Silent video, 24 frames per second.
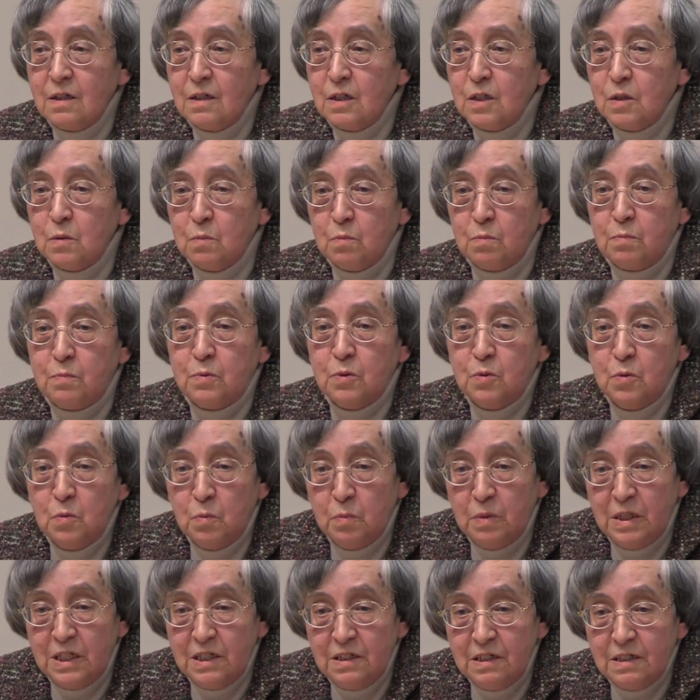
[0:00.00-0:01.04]

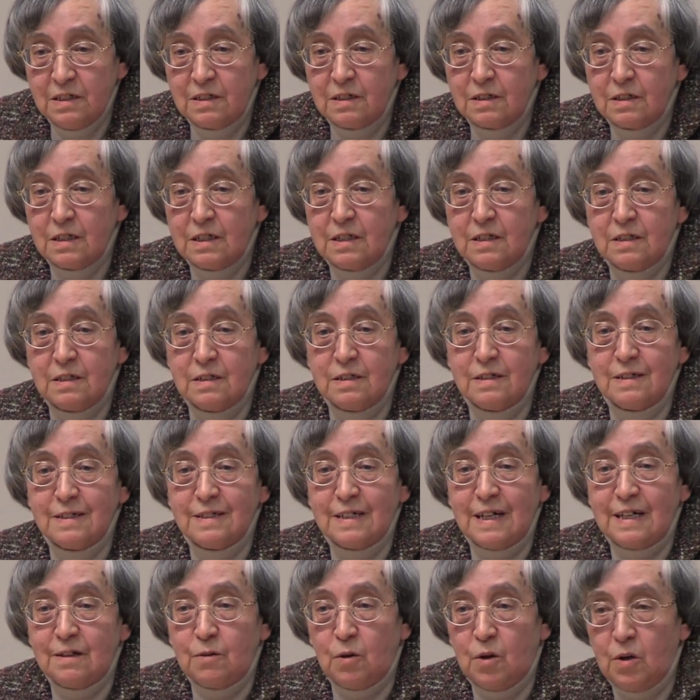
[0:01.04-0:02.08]
booming
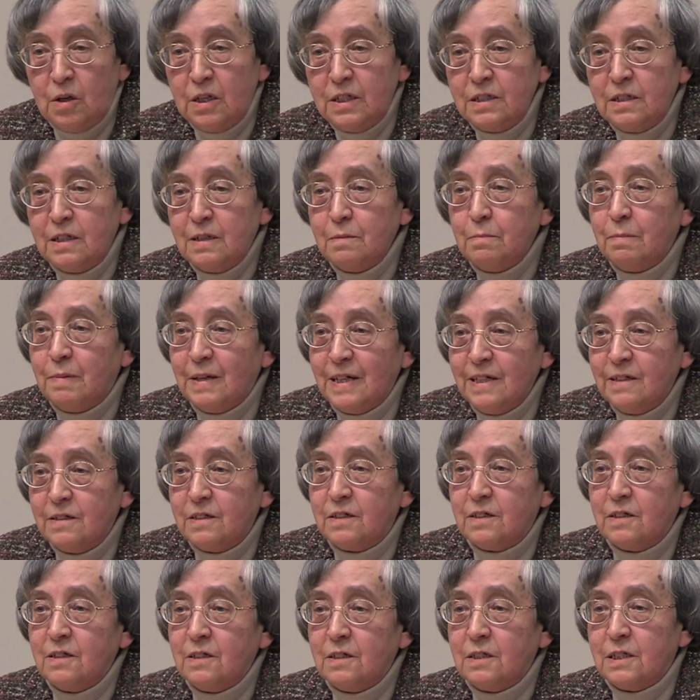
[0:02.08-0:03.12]
on a
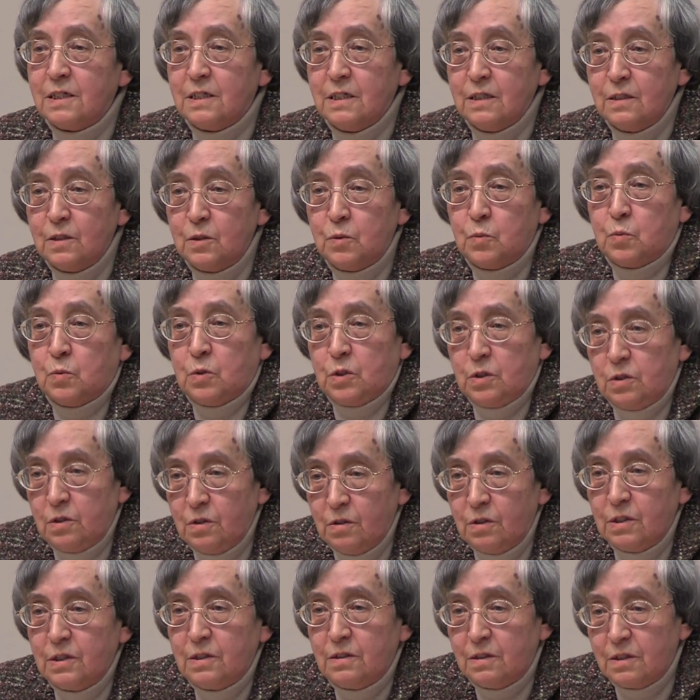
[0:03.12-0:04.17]
basis that was
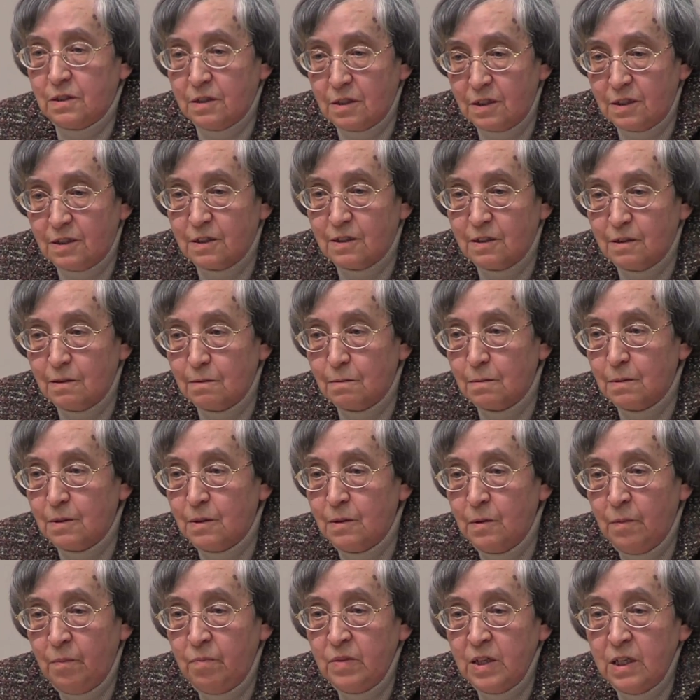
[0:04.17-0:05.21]
not sustainable.
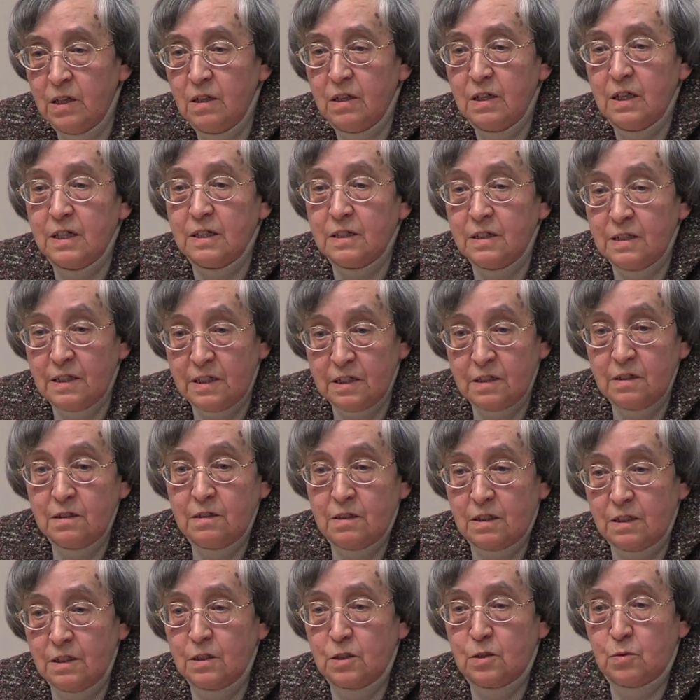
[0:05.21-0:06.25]
And
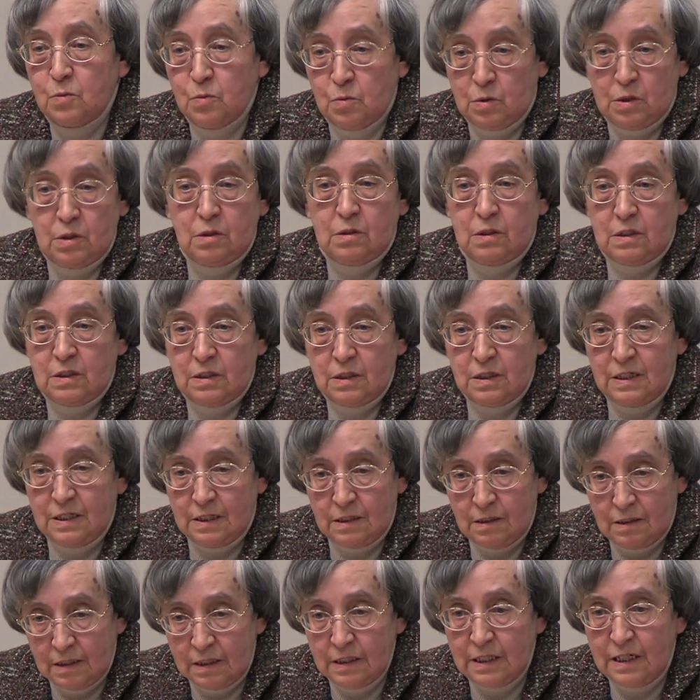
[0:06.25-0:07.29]
that is what
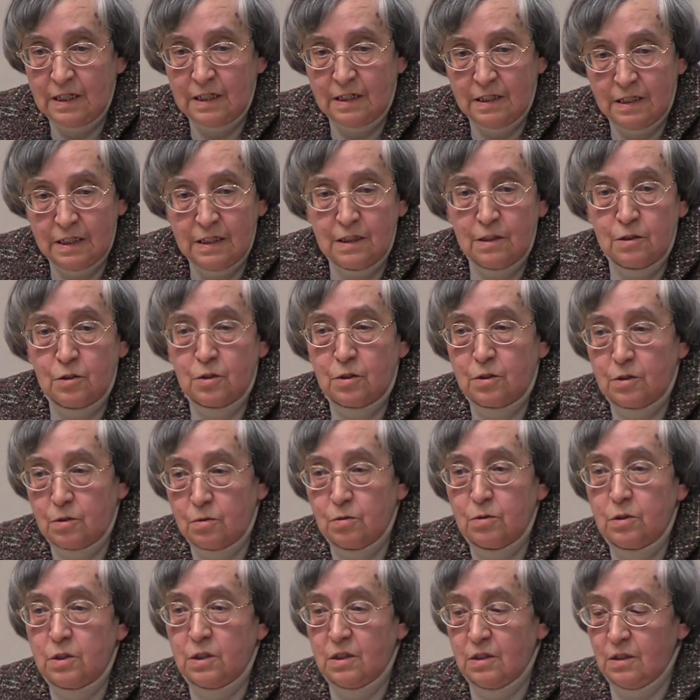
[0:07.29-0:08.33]
needs to
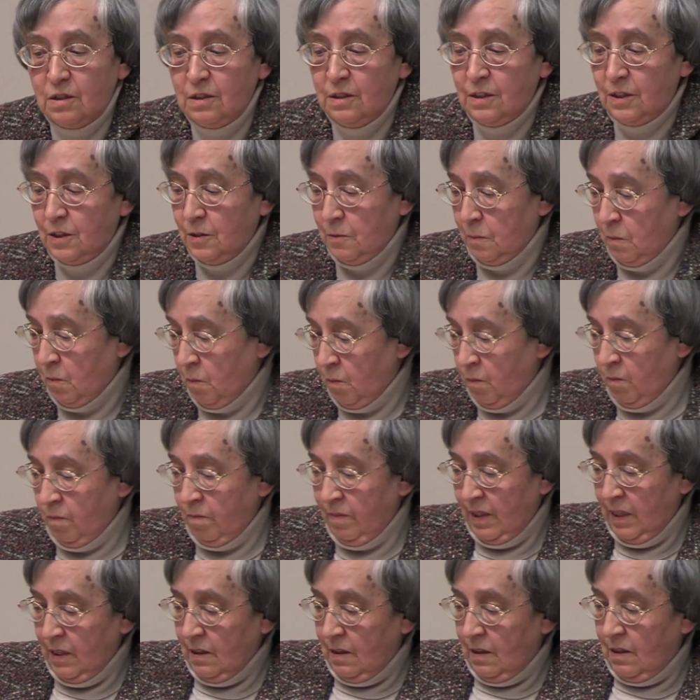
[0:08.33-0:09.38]
change.
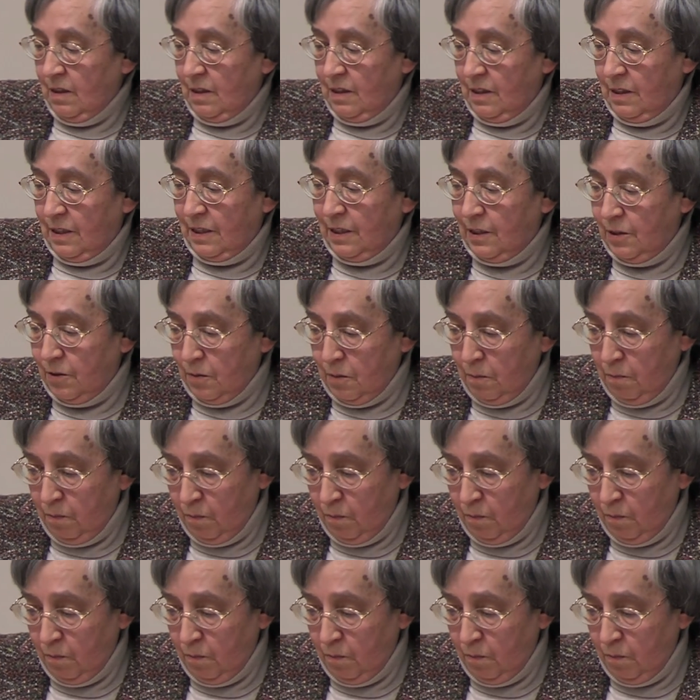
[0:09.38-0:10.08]
Thank you.